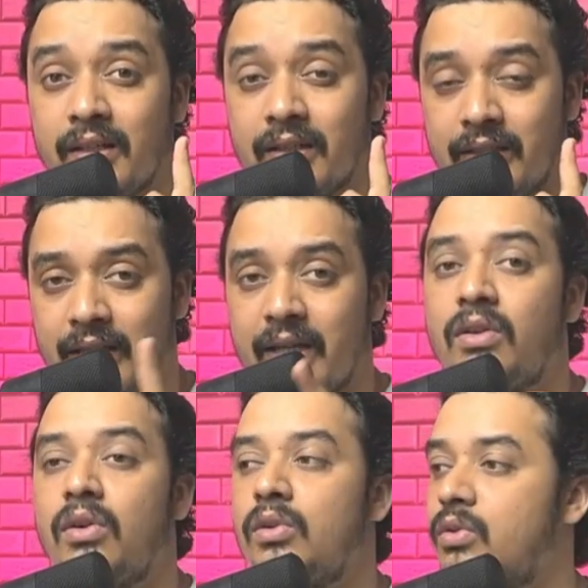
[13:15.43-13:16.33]
Then
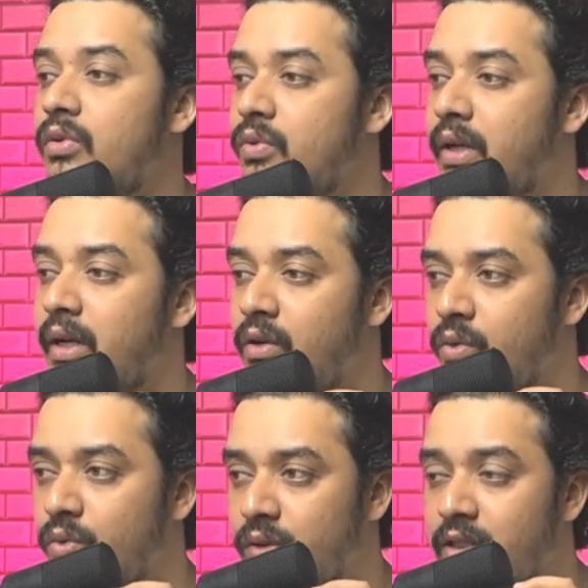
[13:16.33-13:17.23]
also you can
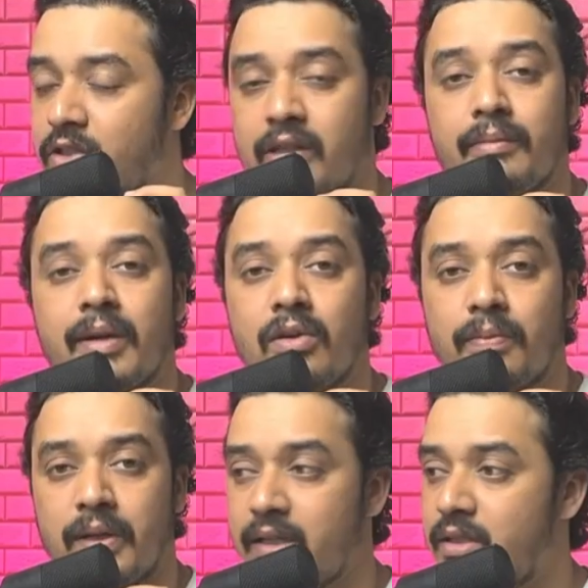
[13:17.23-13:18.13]
do the string
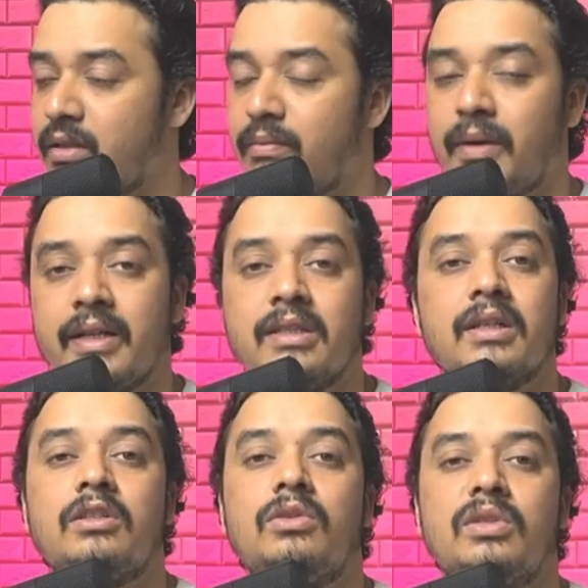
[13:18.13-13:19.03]
manipulation by
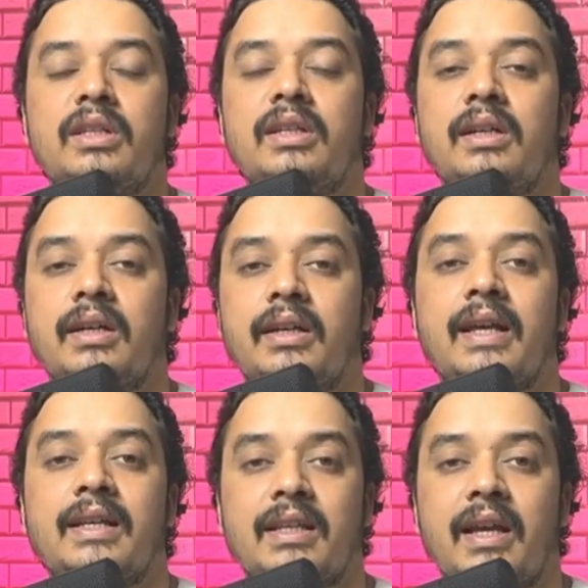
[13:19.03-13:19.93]
just using an
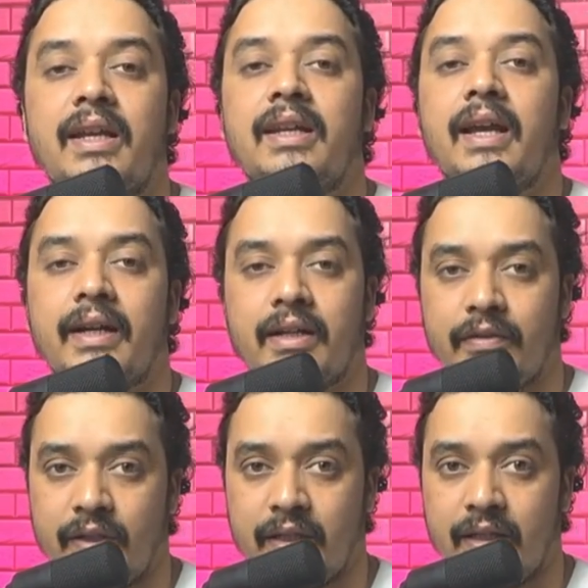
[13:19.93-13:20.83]
assign
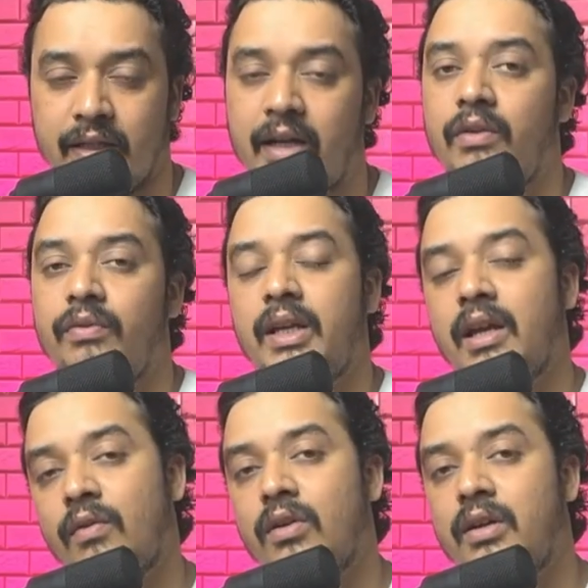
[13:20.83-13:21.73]
activity, right? We
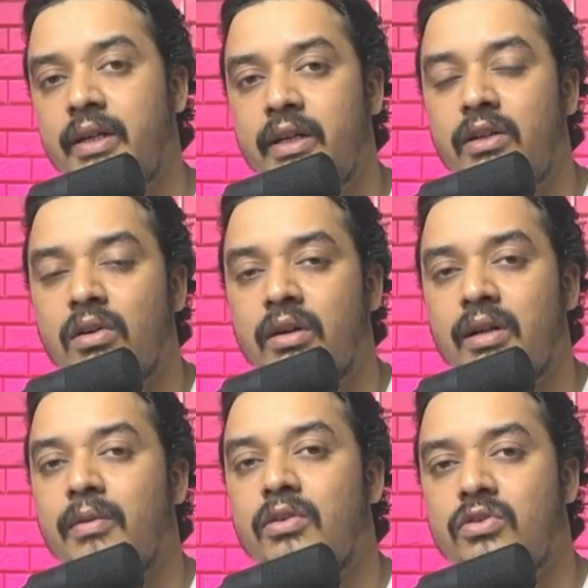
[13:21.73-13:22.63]
have already talked
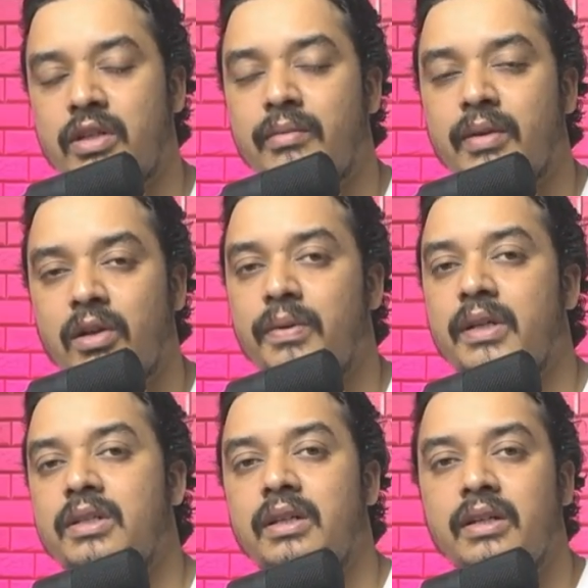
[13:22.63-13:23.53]
about string
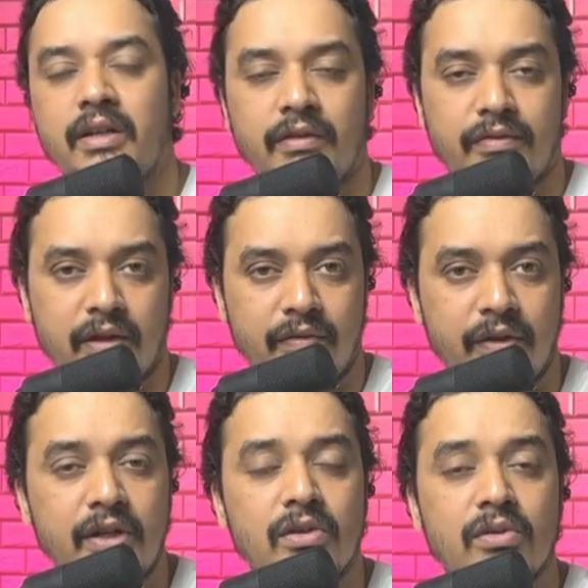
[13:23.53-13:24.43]
manipulation in a different
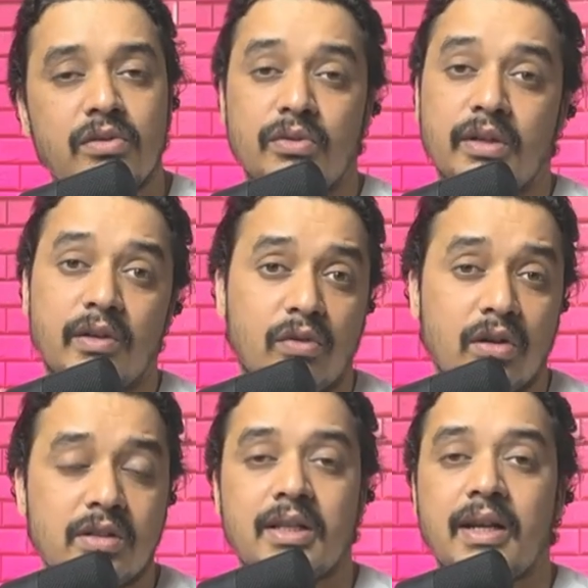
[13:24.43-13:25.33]
video. You can
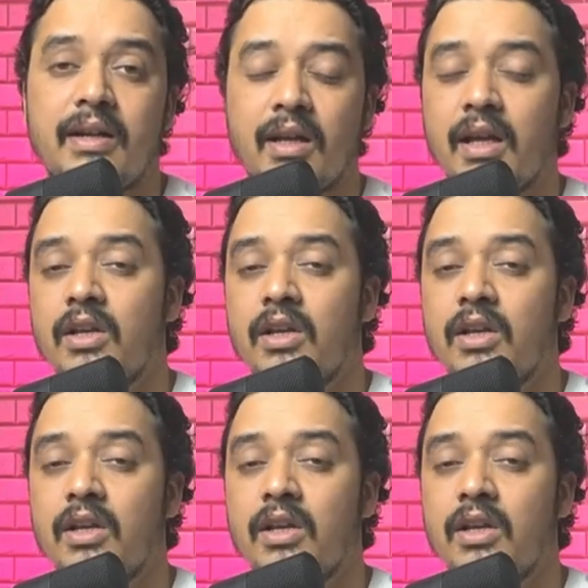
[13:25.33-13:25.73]
watch that.